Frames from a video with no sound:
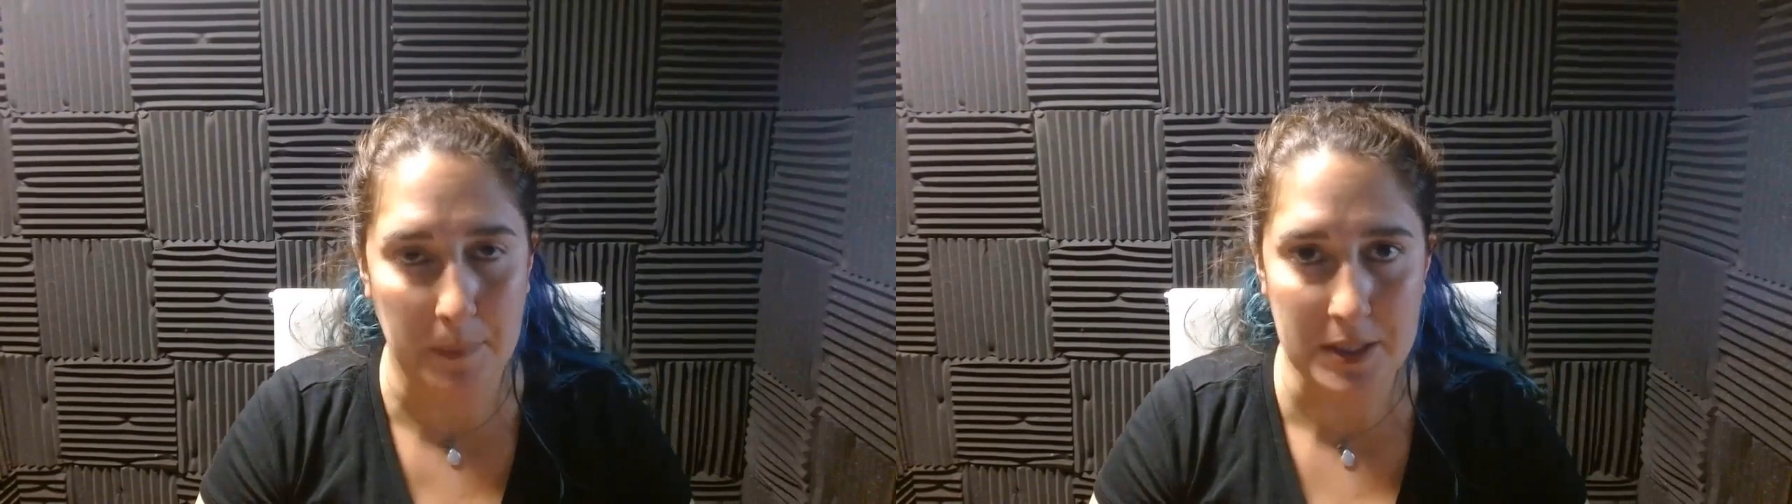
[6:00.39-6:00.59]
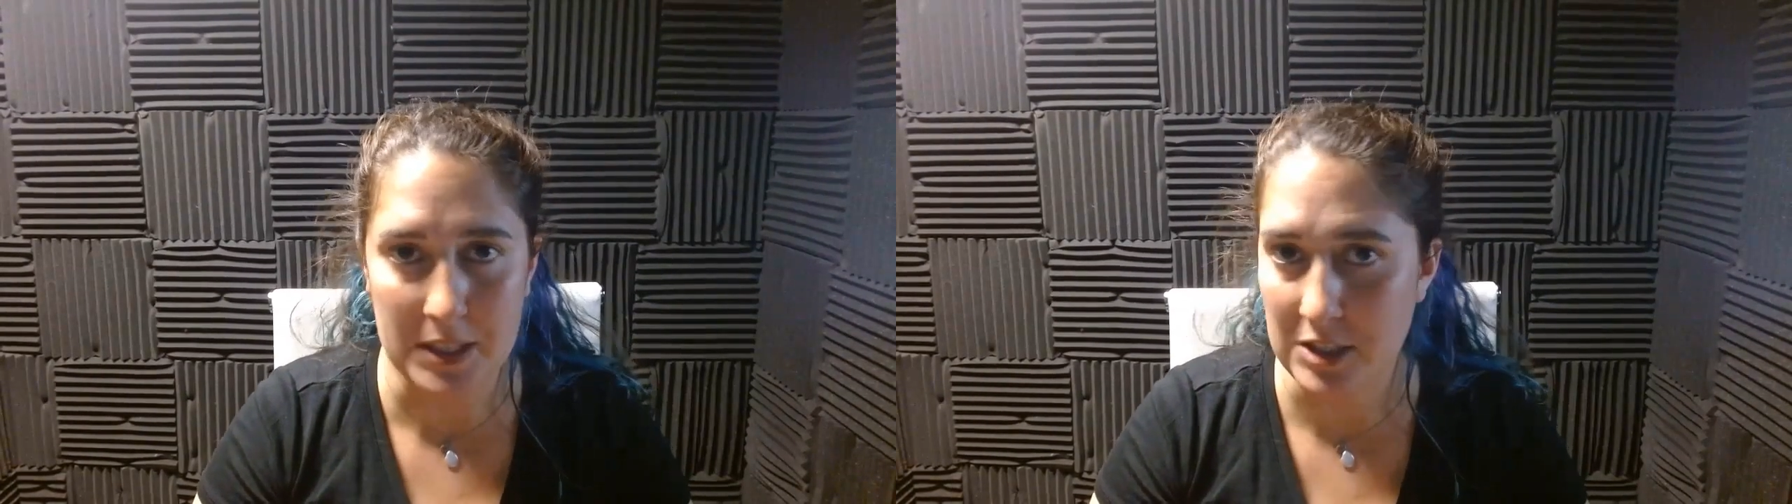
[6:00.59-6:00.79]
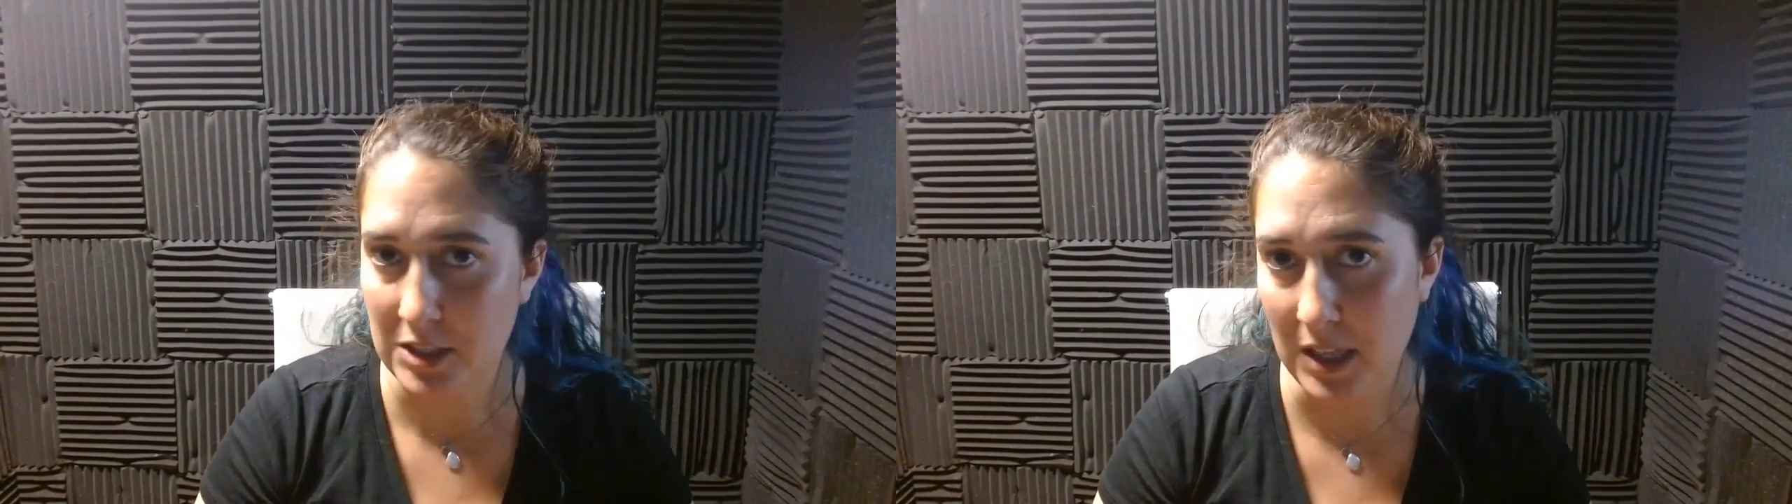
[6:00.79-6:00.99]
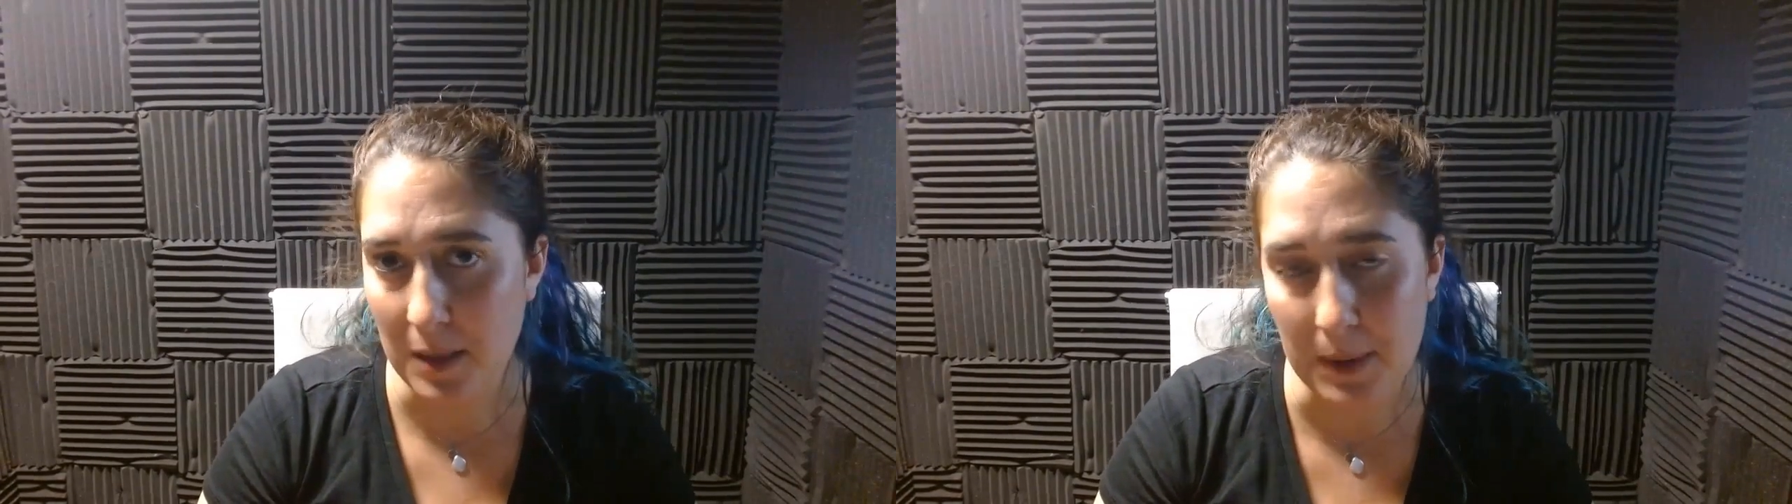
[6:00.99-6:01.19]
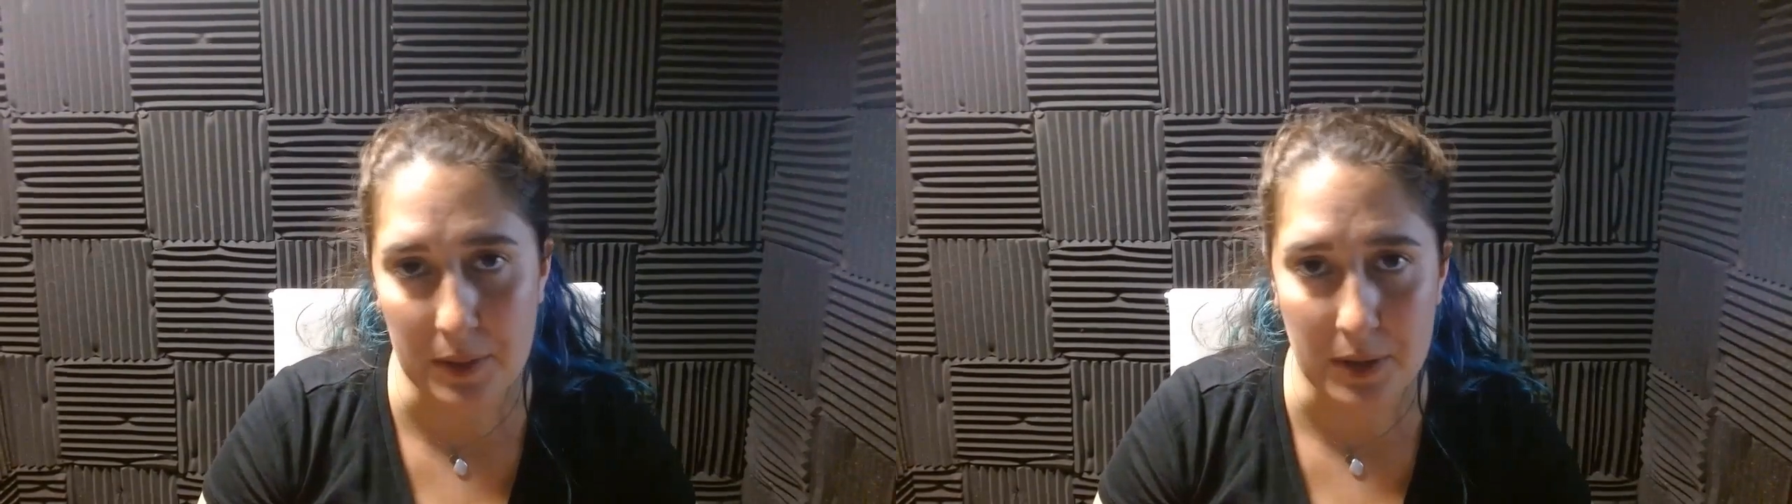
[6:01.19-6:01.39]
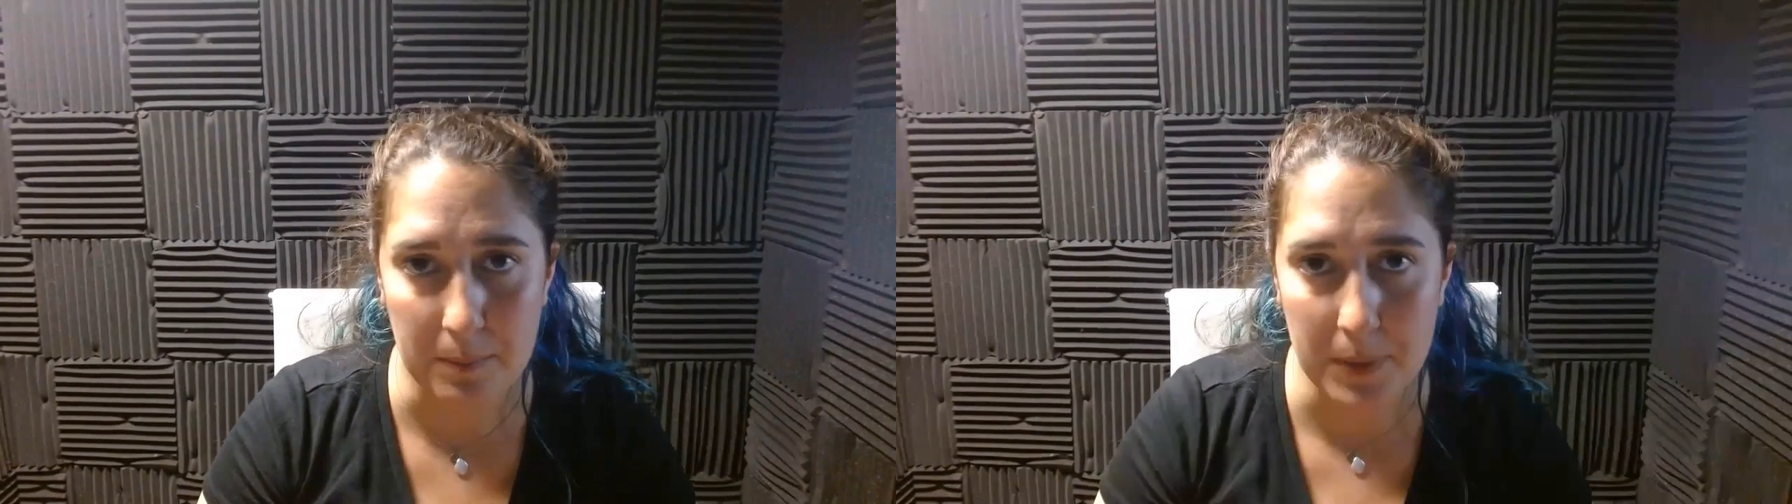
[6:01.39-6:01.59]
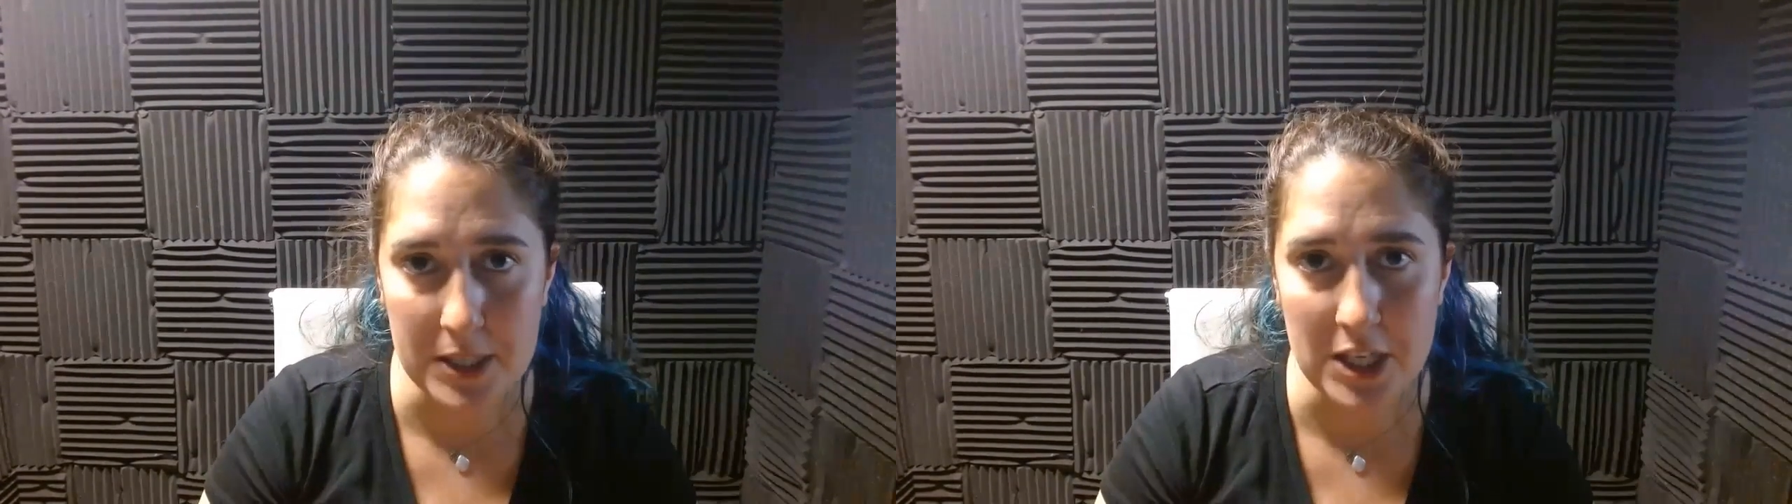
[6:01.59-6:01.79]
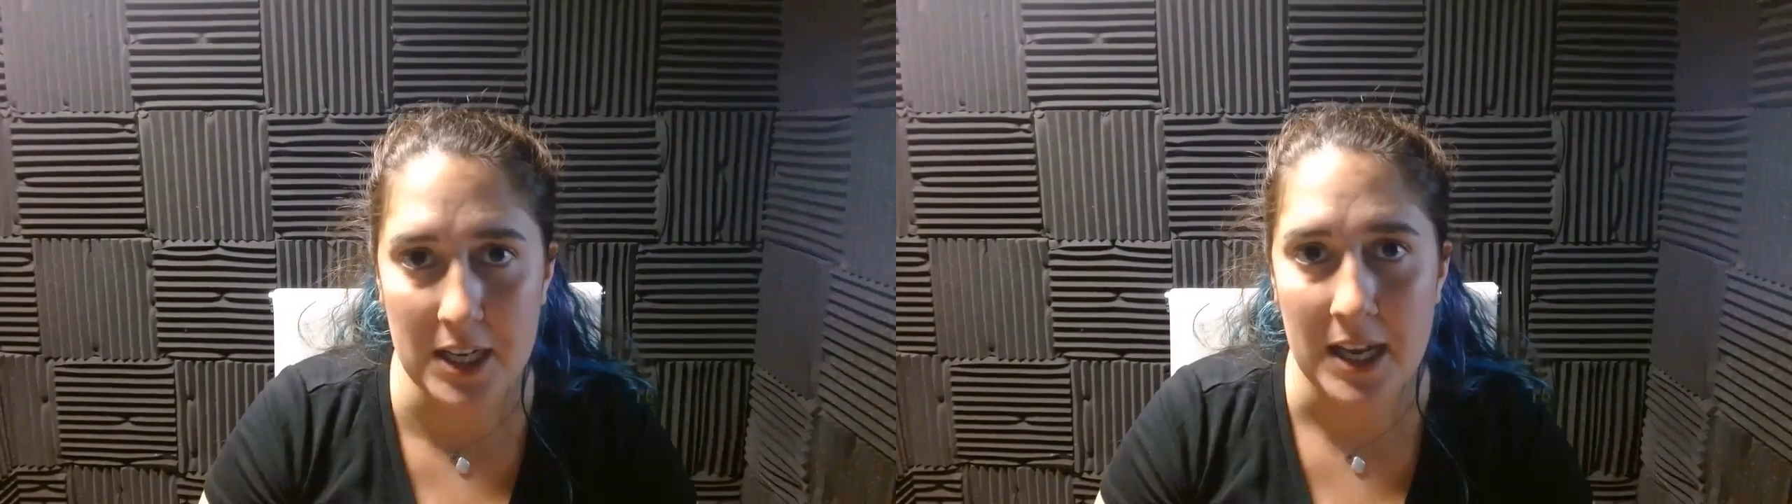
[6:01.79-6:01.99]
potentially about their
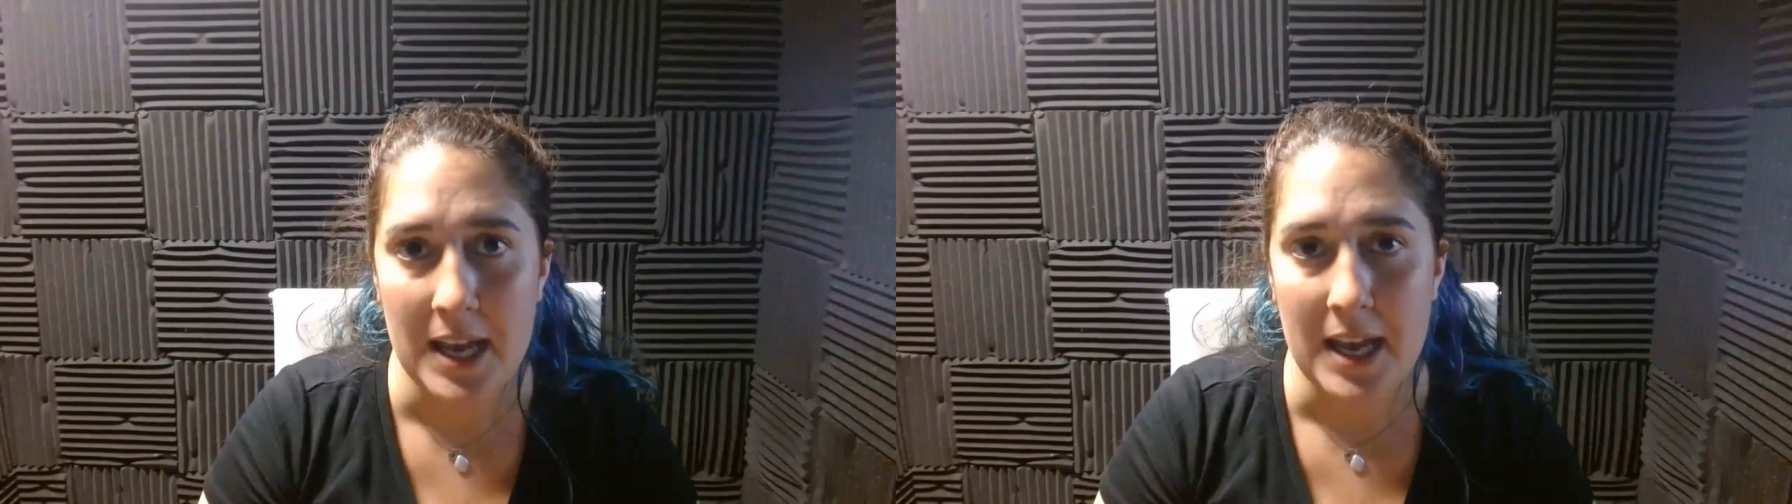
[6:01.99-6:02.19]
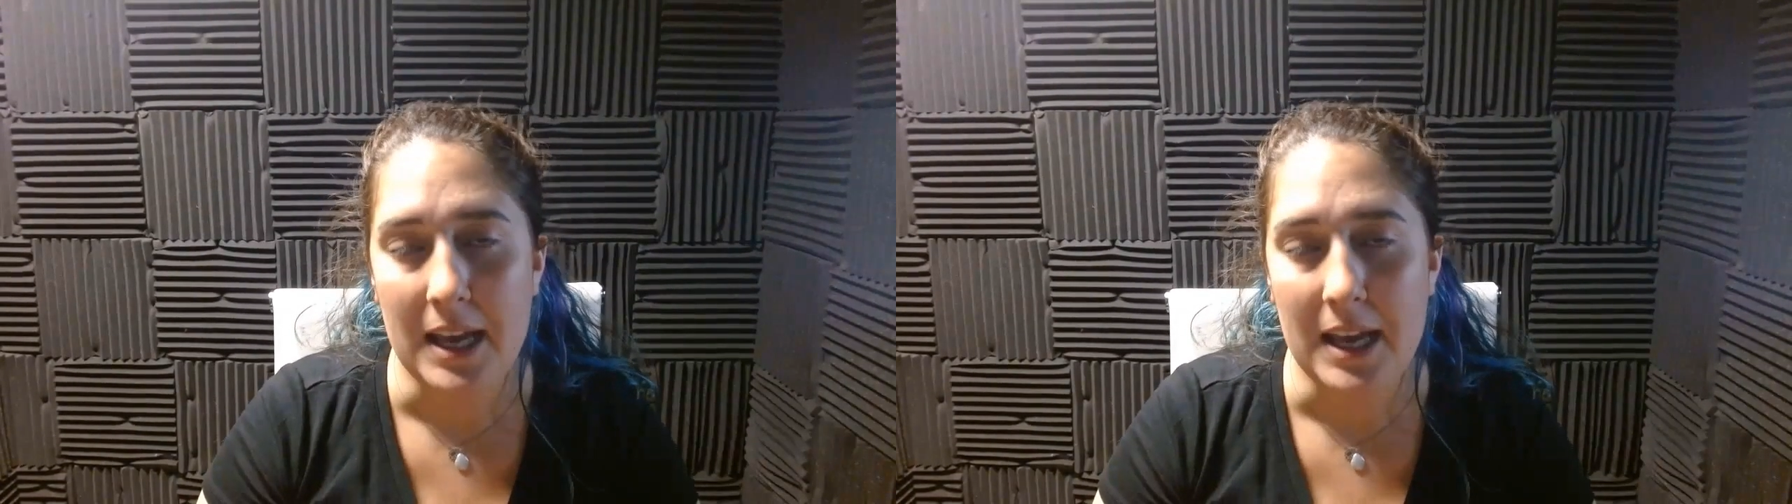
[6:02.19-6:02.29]
budget,